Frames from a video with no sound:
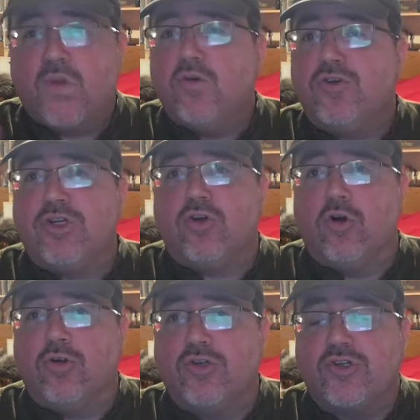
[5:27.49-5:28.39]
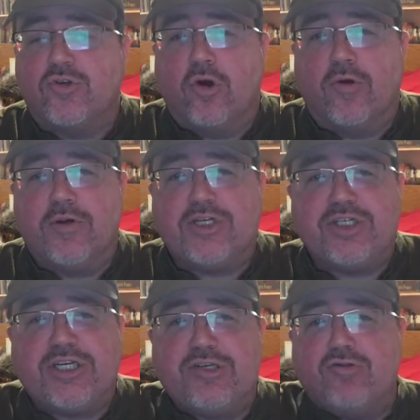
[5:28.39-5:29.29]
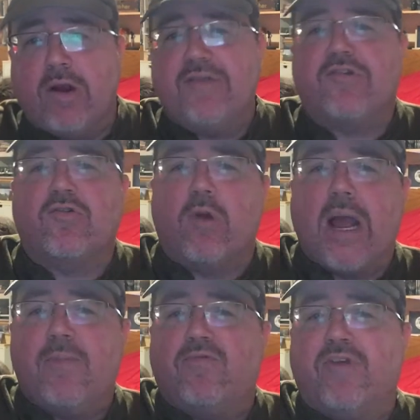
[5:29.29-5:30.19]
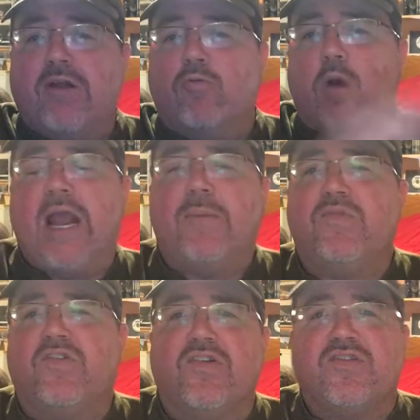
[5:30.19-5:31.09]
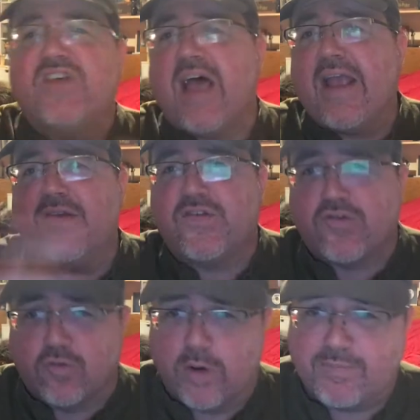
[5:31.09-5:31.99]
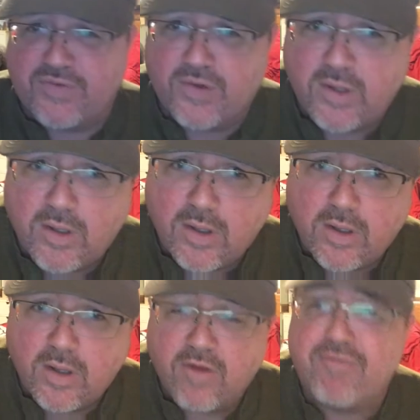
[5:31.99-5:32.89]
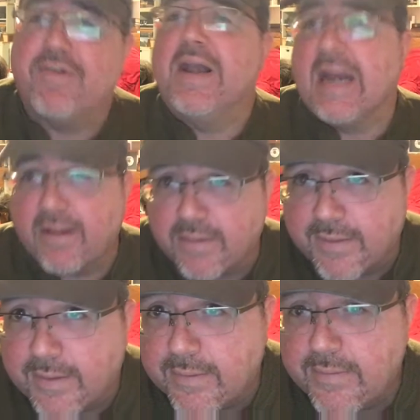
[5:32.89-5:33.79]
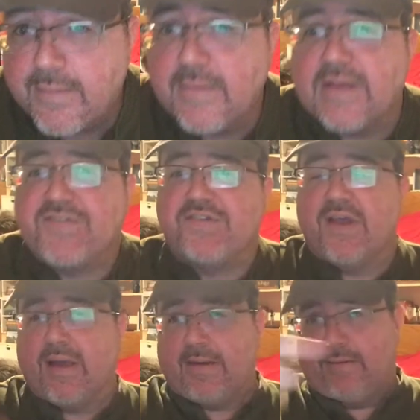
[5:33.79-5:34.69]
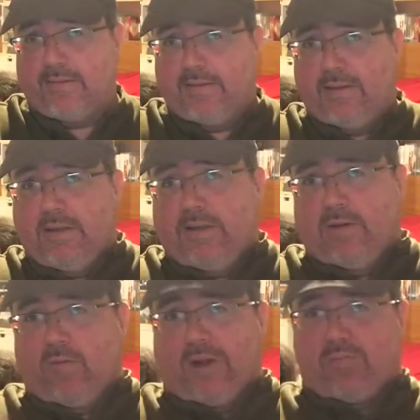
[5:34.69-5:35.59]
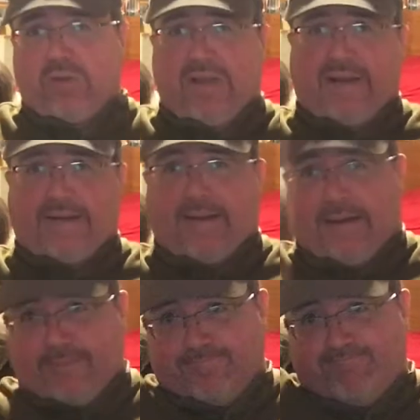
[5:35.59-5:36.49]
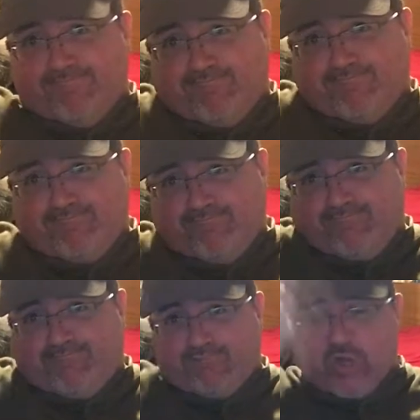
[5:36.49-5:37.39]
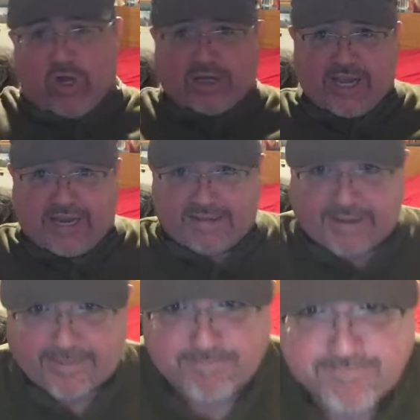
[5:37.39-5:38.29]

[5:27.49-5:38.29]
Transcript: She told a story. She transcribed Ving Rhames' entire script phonetically. That's when he played Don King there.